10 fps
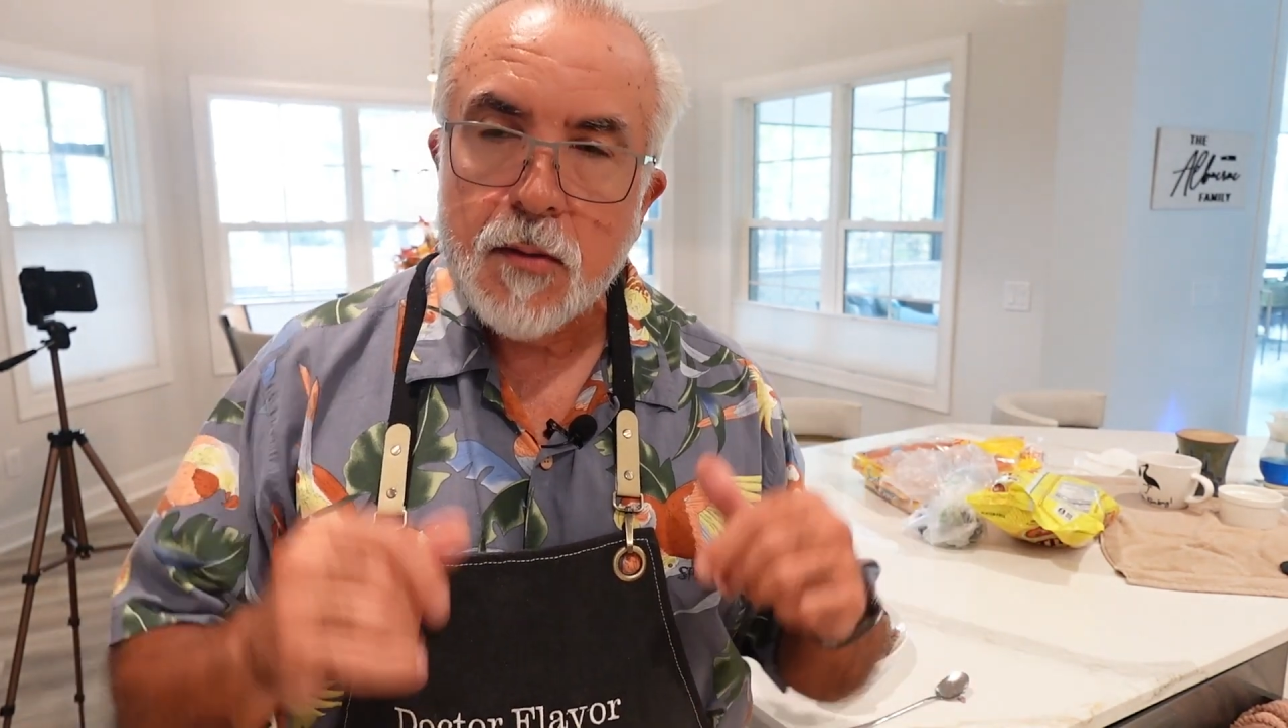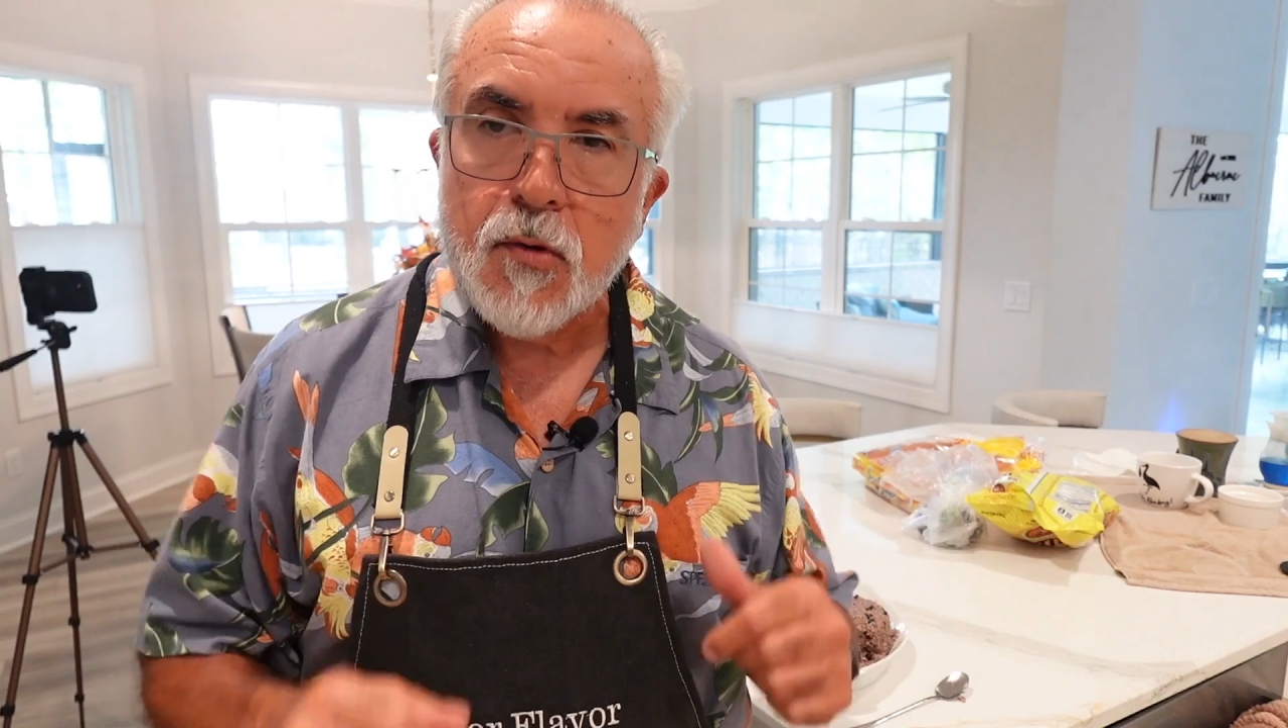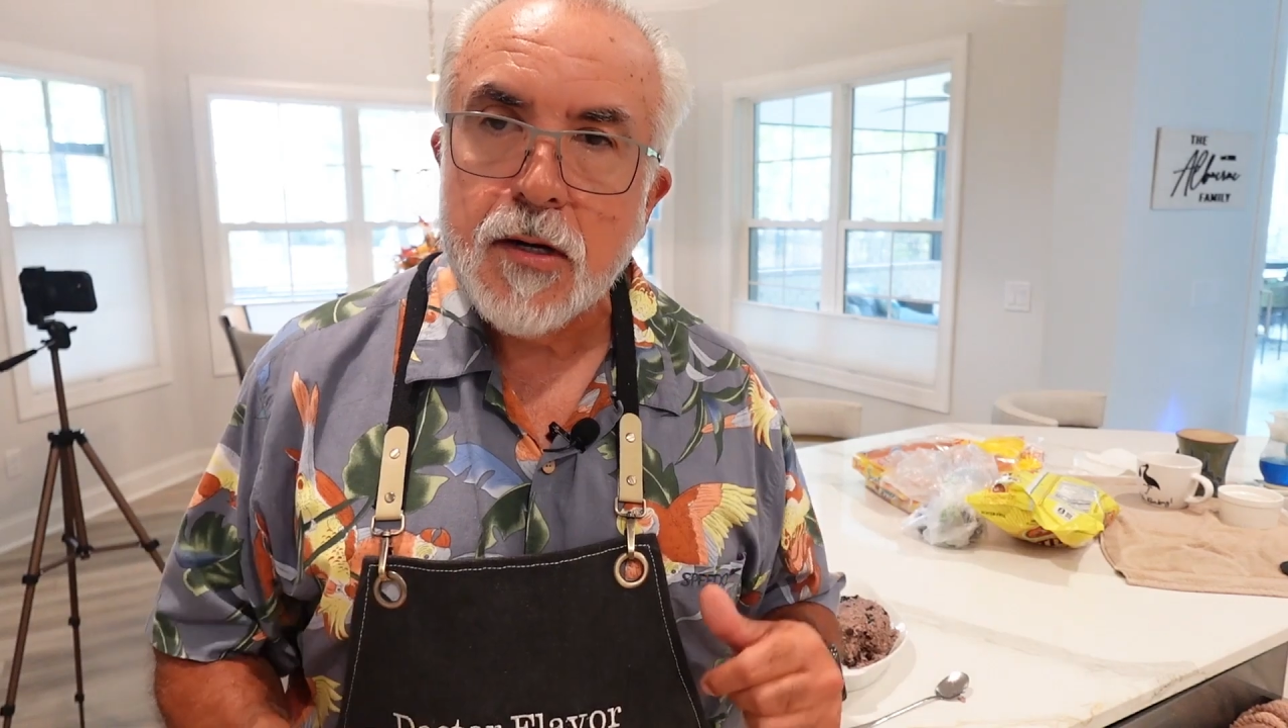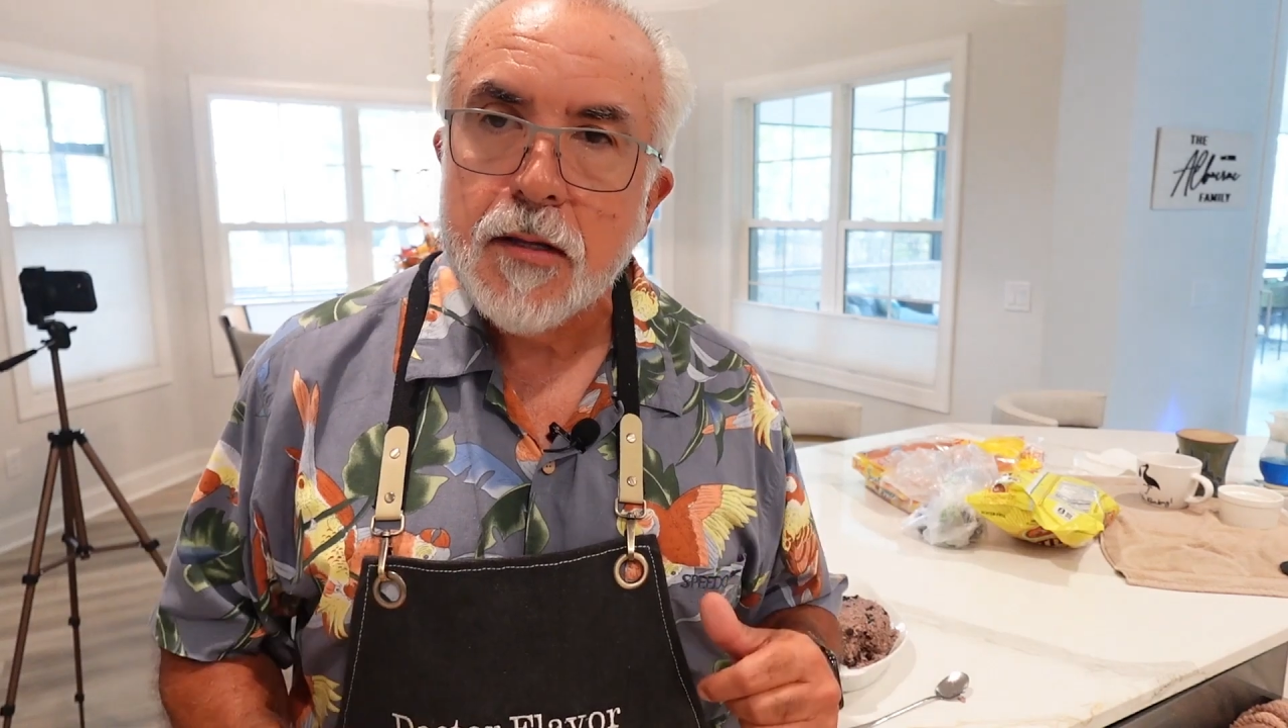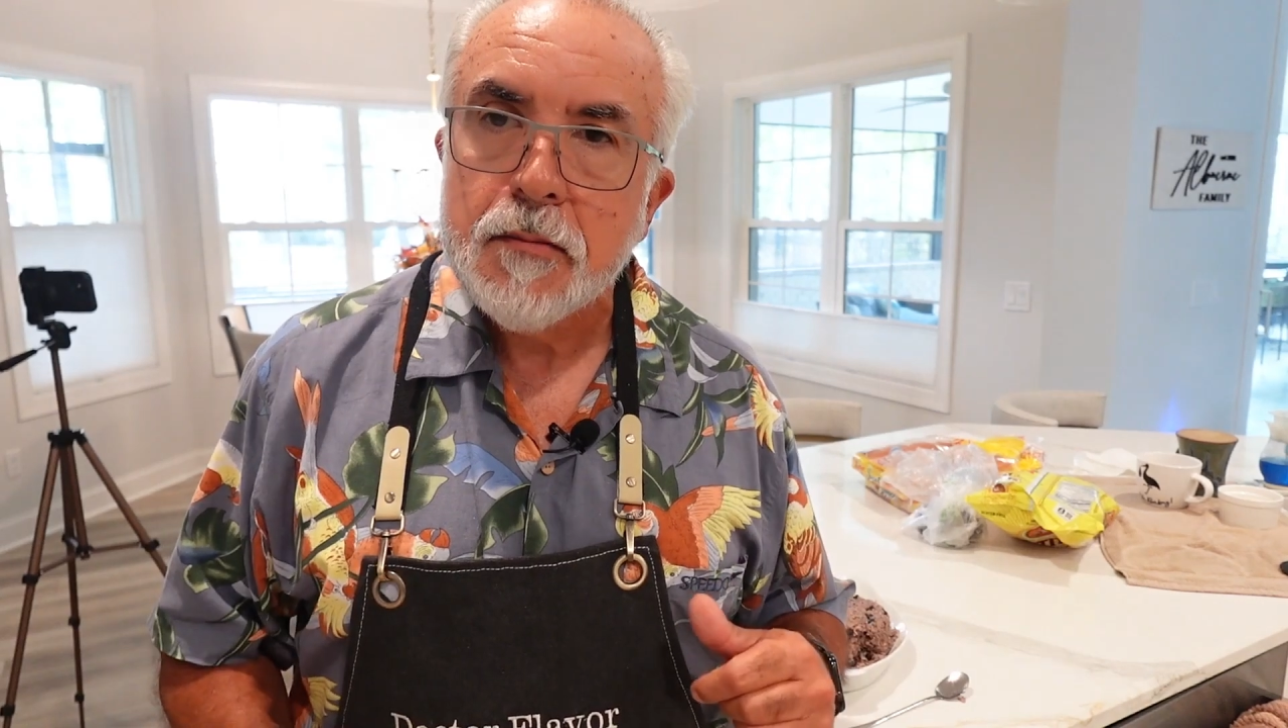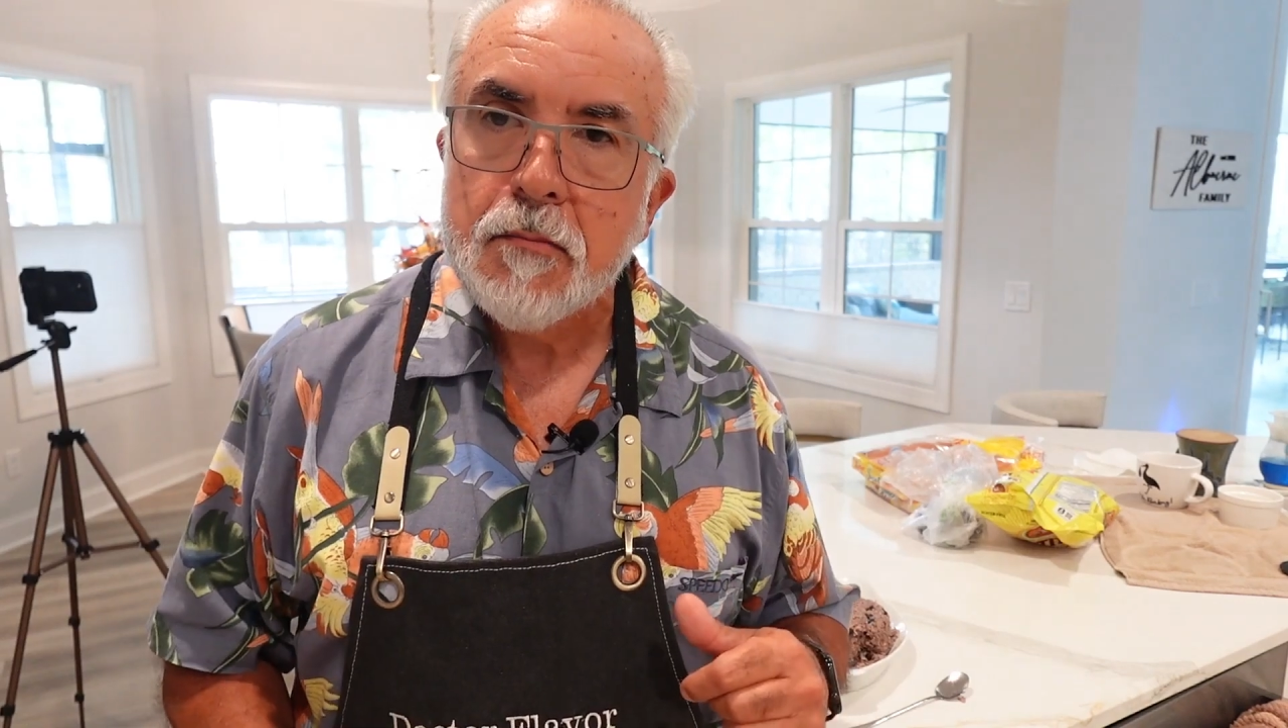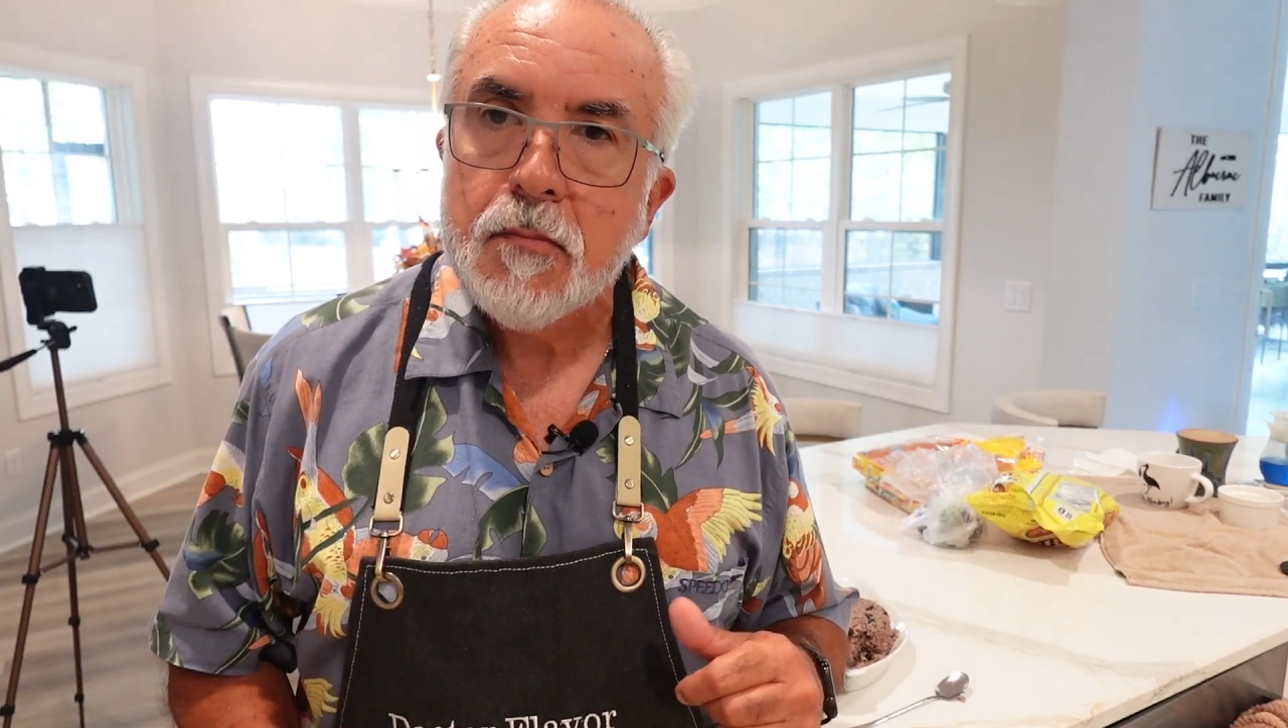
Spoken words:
Alberni,